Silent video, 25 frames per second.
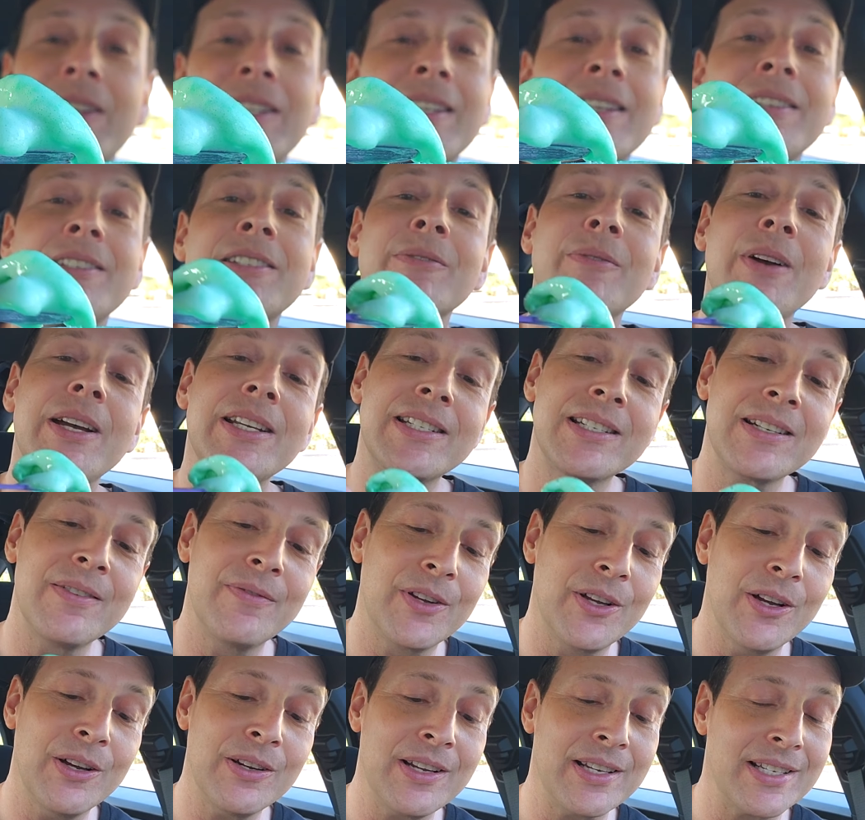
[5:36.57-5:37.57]
situation of
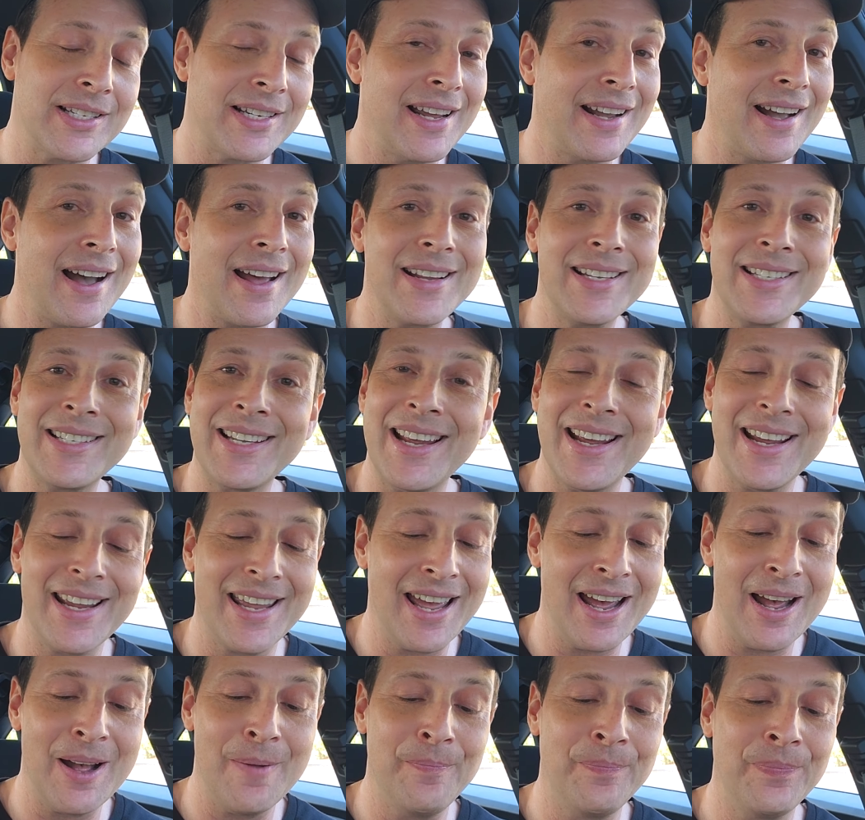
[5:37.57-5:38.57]
goodness, and I gotta say
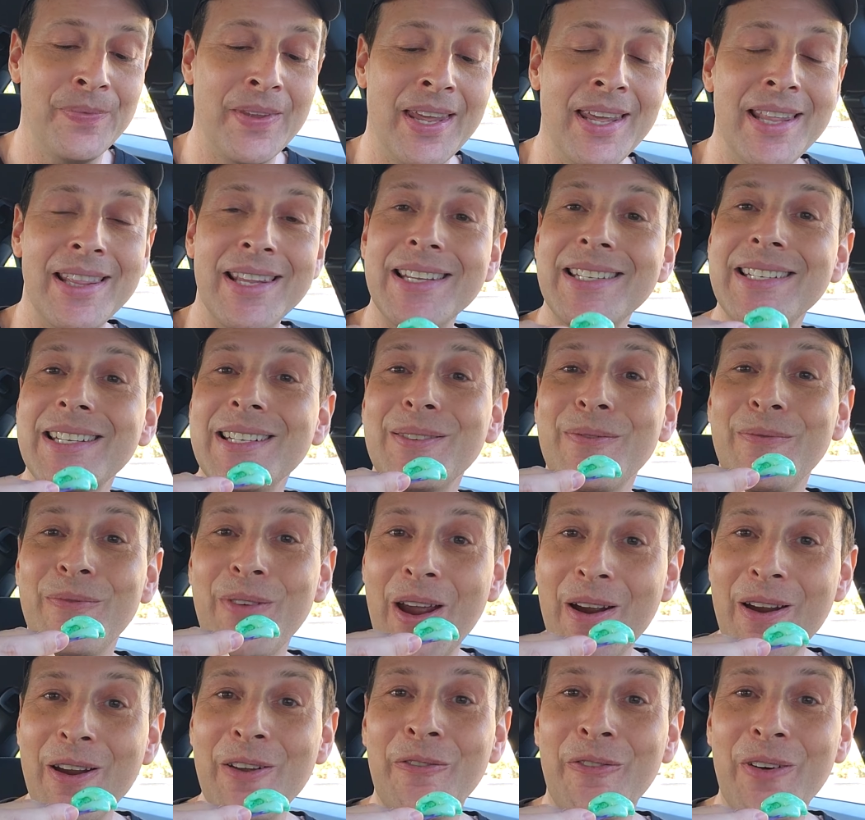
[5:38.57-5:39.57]
again, this is
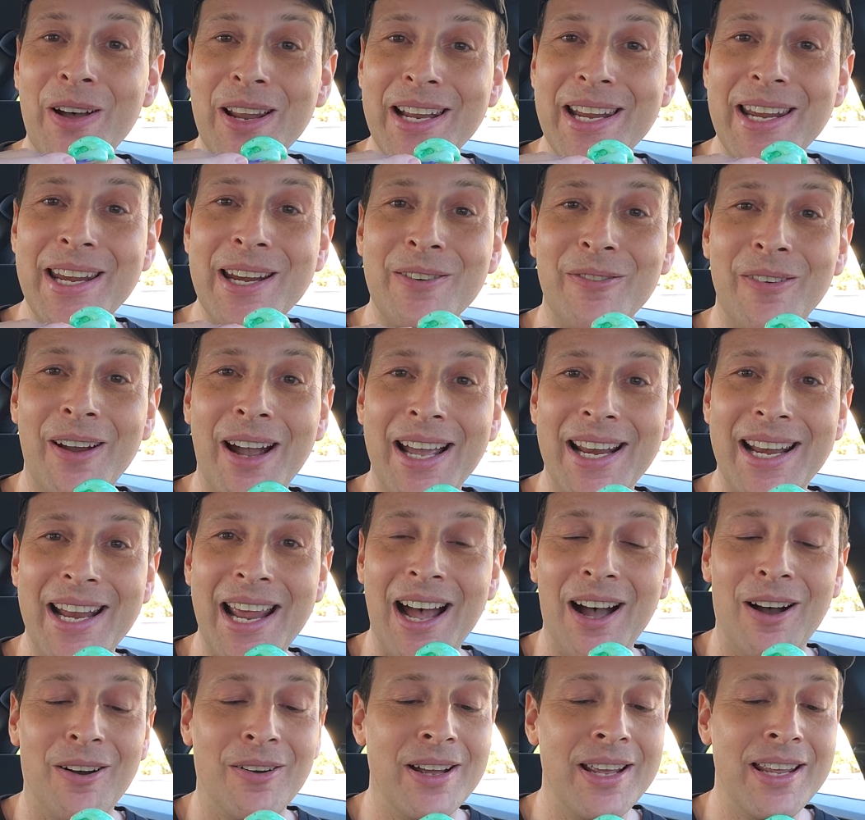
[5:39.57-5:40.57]
very fun to eat right
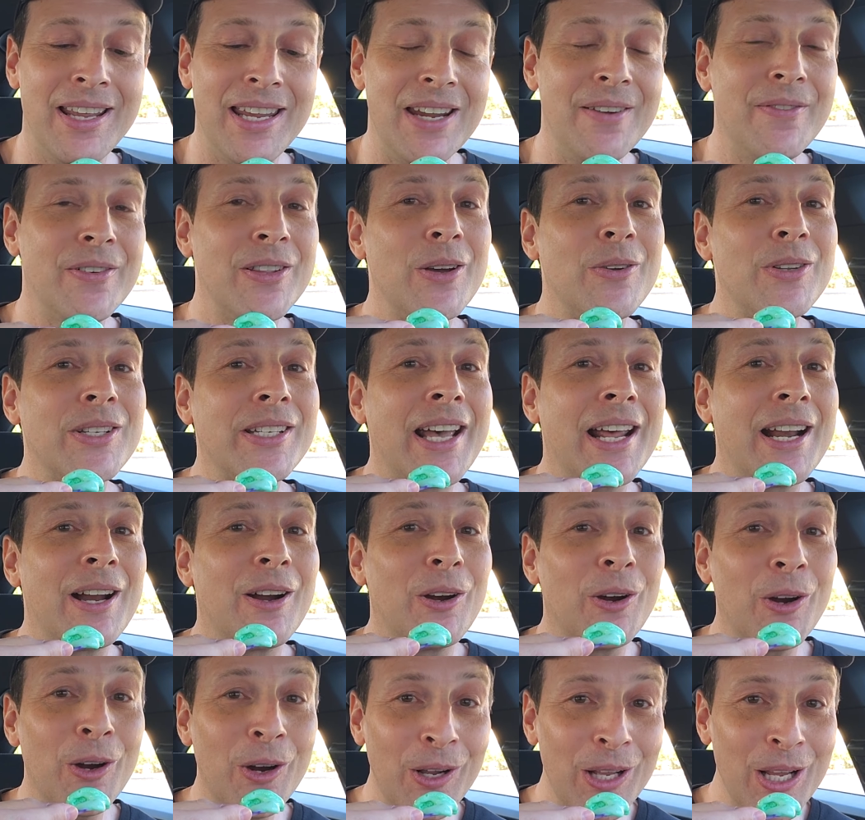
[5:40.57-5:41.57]
now. Even though it's kind of
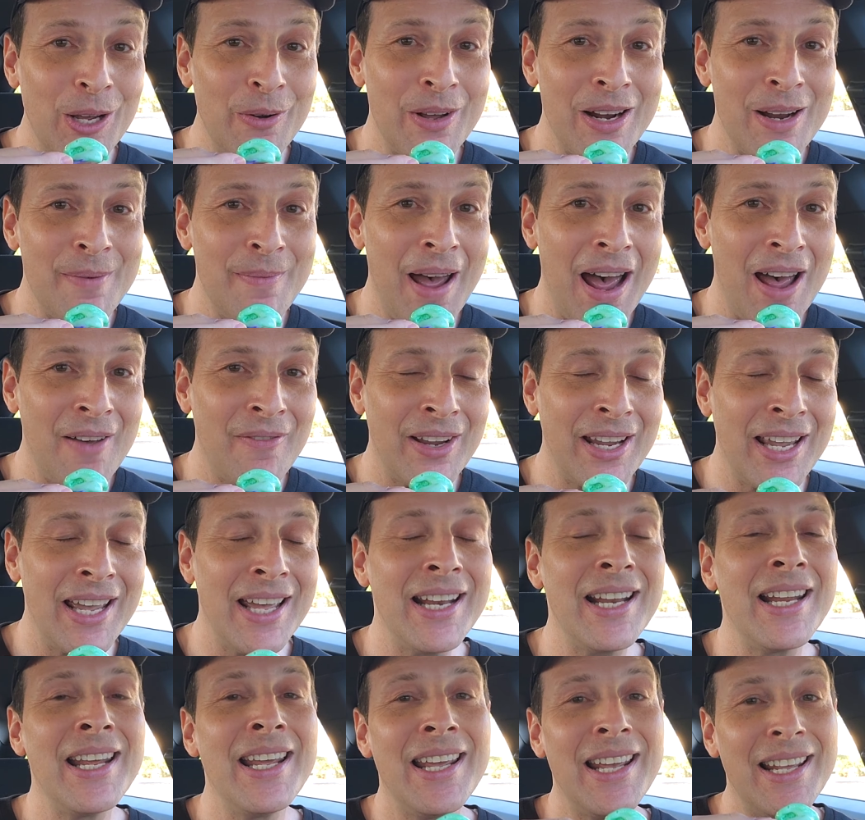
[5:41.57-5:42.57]
early when I'm having
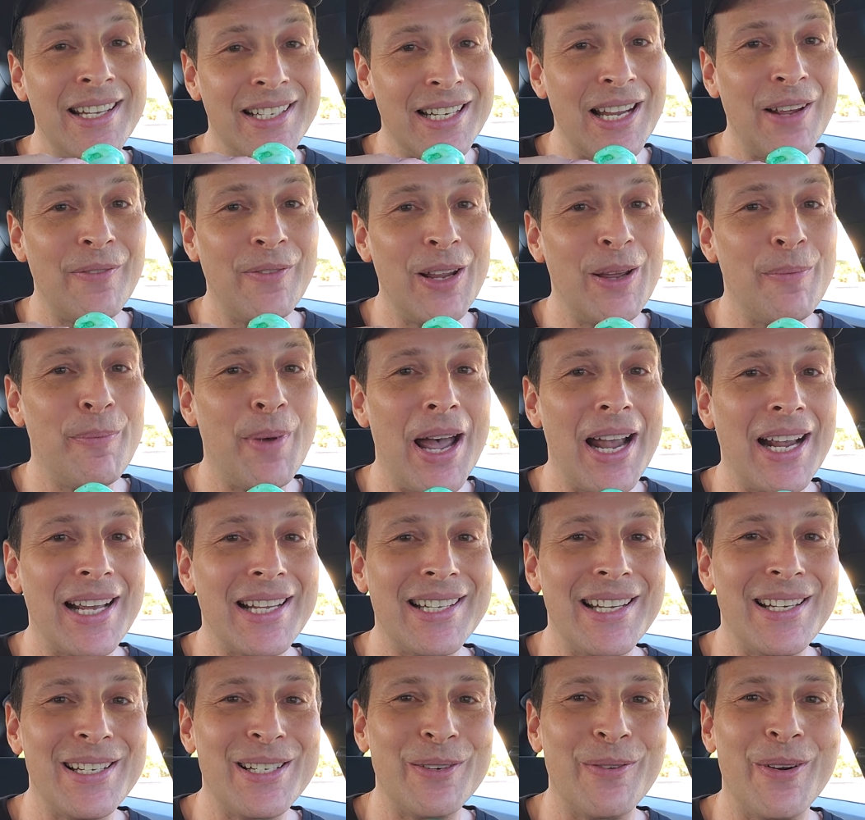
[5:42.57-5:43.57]
it, it's definitely a banging
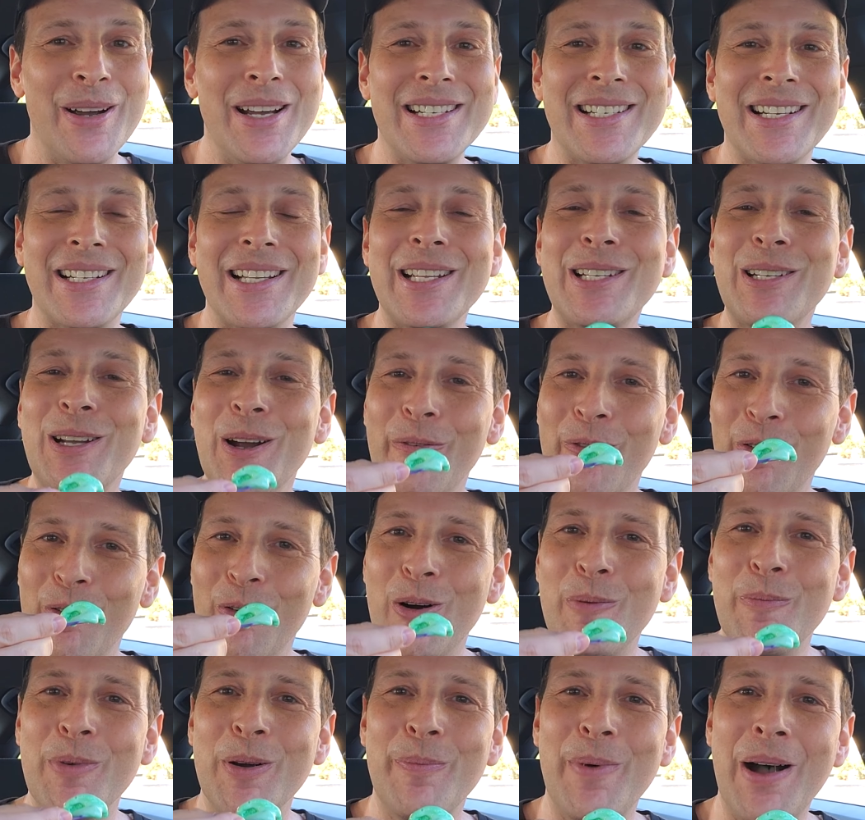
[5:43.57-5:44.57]
situation. Let's go for
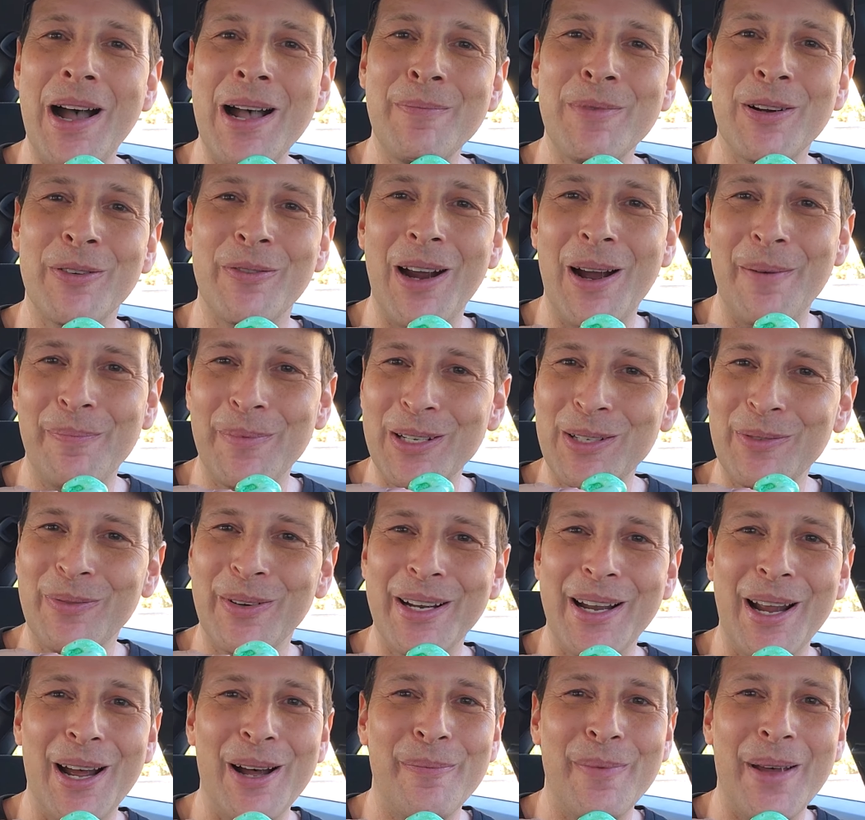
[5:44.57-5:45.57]
one more bite and we'll wrap this
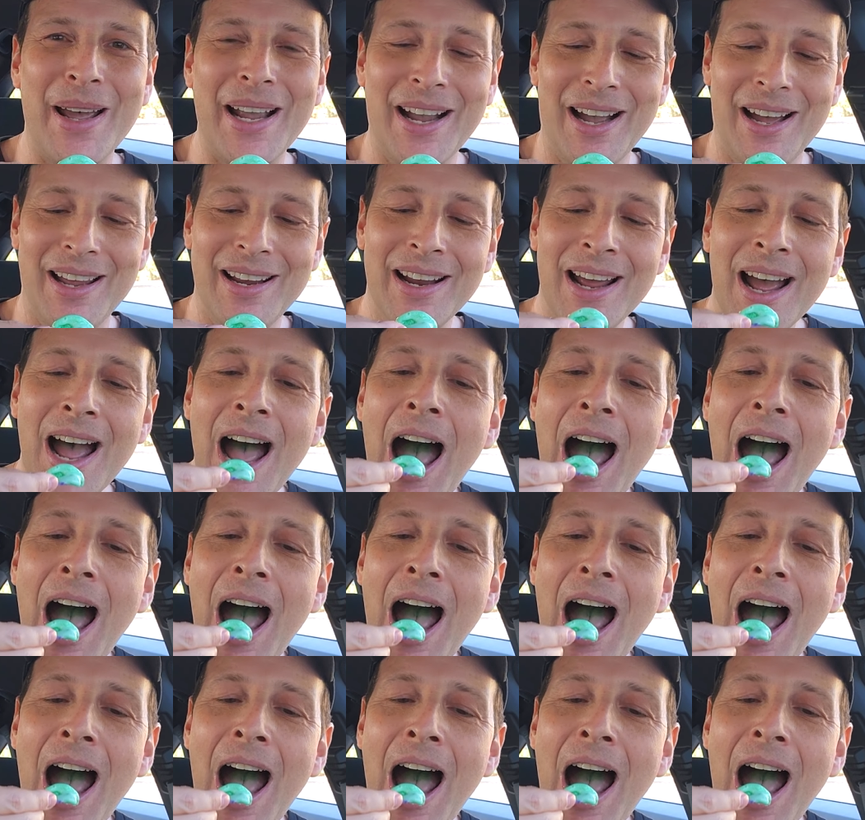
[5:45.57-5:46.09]
one up. Hang on.